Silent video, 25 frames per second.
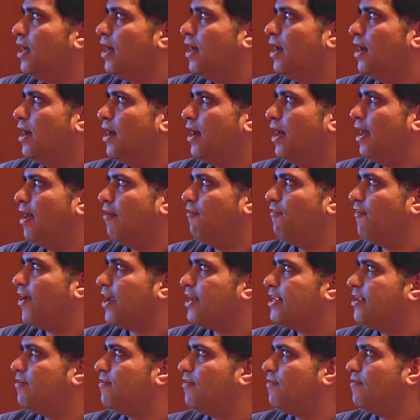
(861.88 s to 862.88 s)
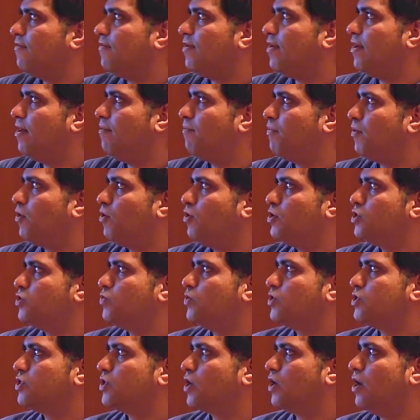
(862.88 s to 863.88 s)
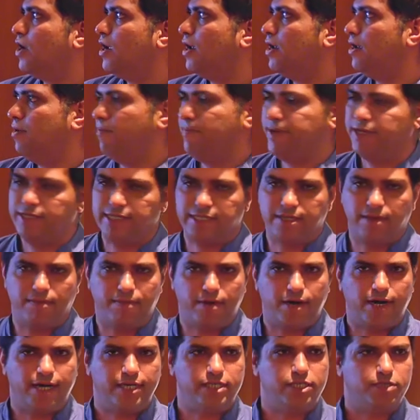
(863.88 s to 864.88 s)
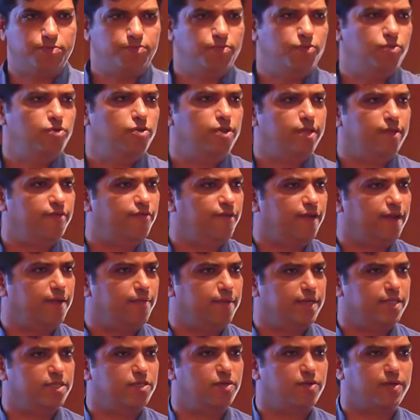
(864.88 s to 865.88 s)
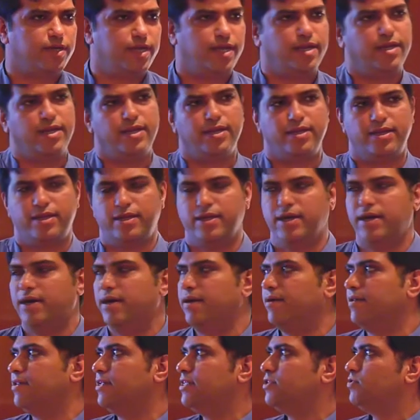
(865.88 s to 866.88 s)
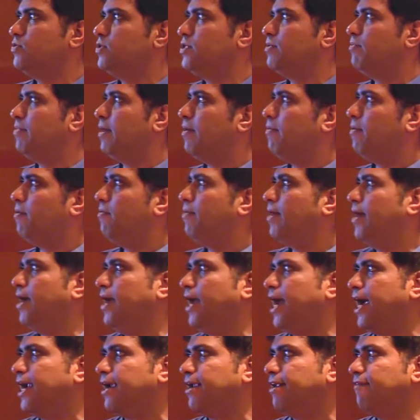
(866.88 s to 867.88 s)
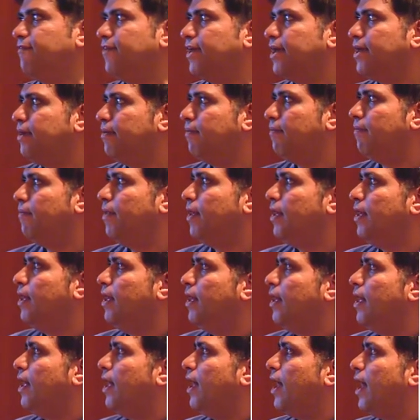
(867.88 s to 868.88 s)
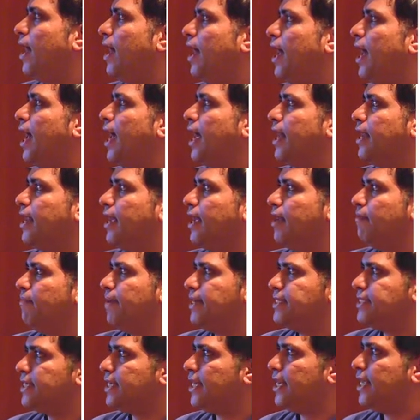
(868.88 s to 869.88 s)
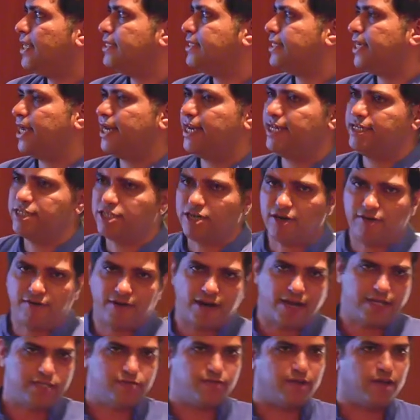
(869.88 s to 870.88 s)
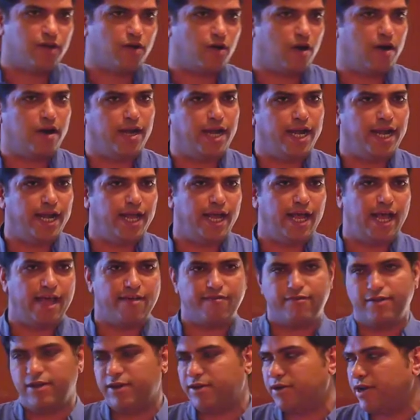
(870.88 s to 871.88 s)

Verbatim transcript: uh, effective approach was called bin summarize smooth. If anybody's looked at it, uh, this was a paper by Hadley Wickham. And it basically said instead of transferring raw data, I will